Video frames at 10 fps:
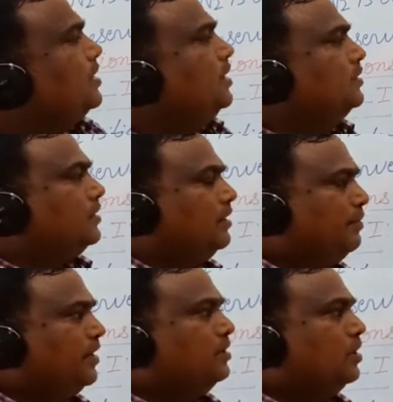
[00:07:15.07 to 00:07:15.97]
So that
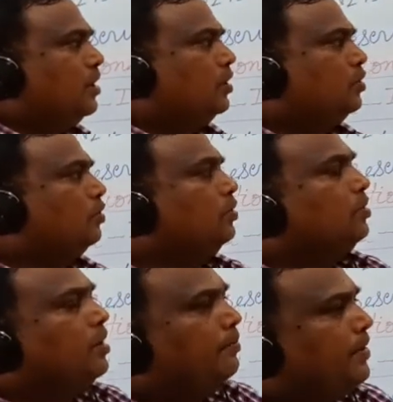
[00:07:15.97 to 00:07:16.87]
means
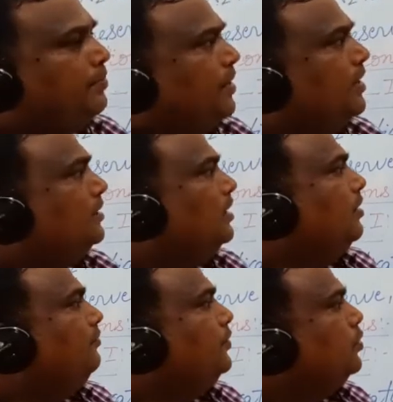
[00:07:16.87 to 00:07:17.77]
to prepare the
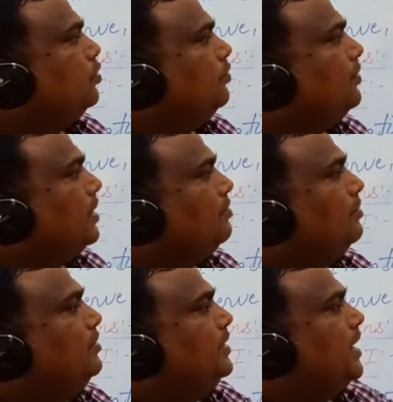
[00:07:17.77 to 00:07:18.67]
pure form of
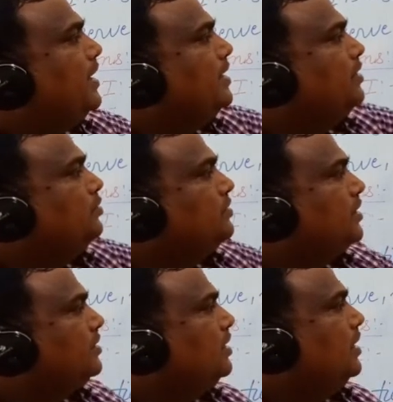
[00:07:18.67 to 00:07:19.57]
the
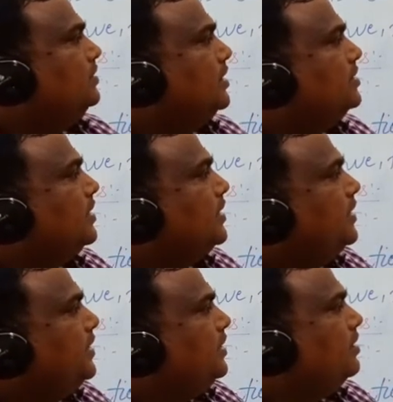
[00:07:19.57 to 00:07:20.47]
dinitrogen, just
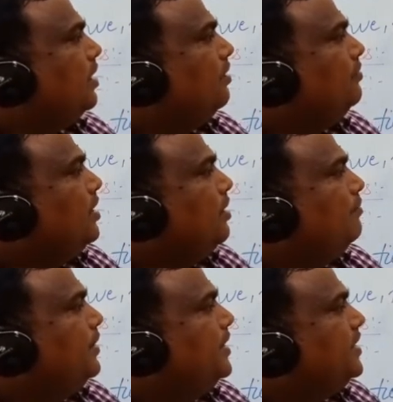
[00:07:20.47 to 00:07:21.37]
heating of
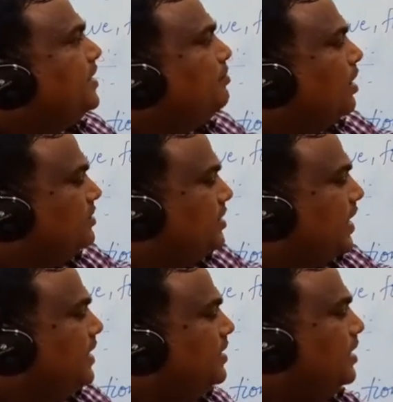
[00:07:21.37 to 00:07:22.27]
barium
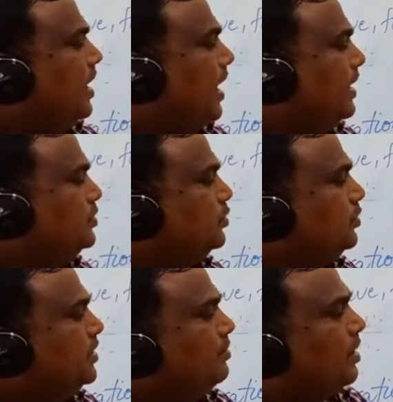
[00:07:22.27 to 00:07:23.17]
azide and
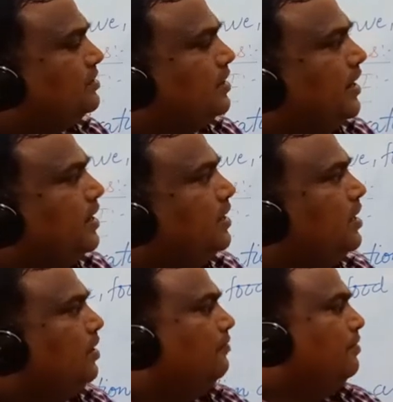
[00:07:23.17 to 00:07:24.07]
sodium azide,
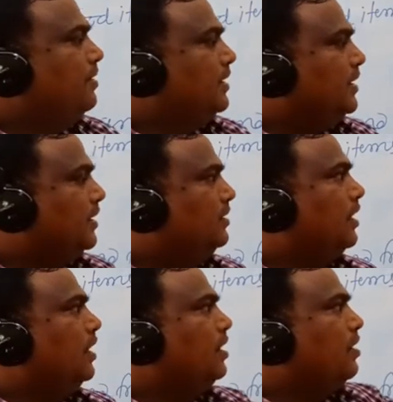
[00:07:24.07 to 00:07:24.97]
we will get
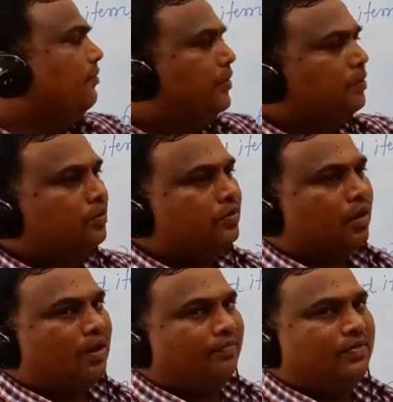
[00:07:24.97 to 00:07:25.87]
the pure
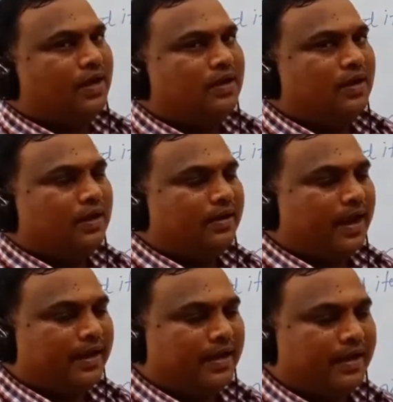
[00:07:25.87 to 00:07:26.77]
of the
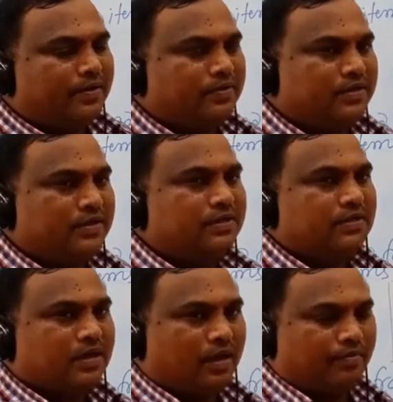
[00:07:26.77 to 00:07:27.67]
dinitrogen
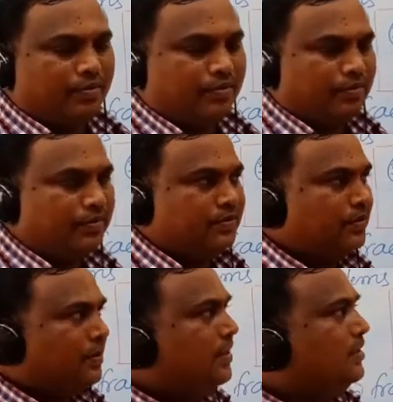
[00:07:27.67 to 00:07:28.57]
compound.
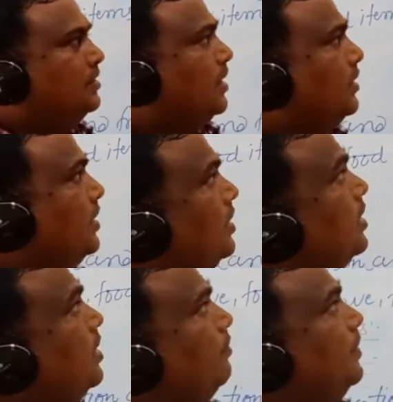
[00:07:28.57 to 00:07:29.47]
These are the
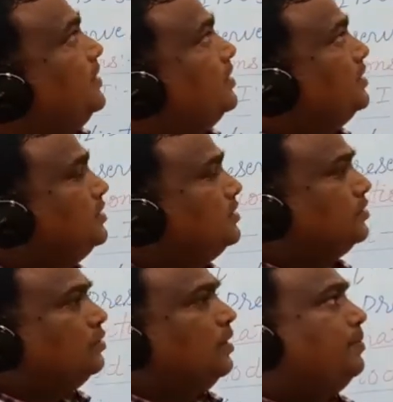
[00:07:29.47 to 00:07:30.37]
methods to
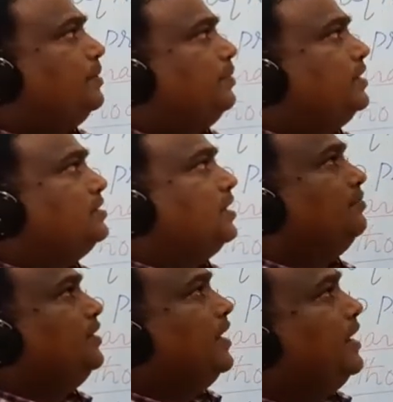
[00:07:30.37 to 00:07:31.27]
the preparation of the
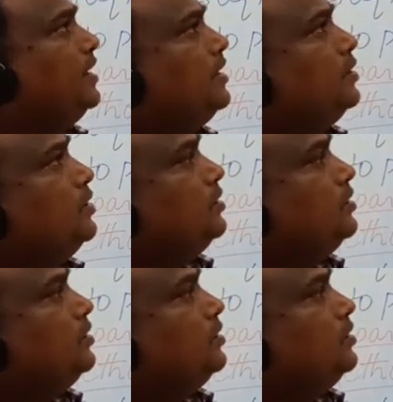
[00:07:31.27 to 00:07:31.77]
dinitrogen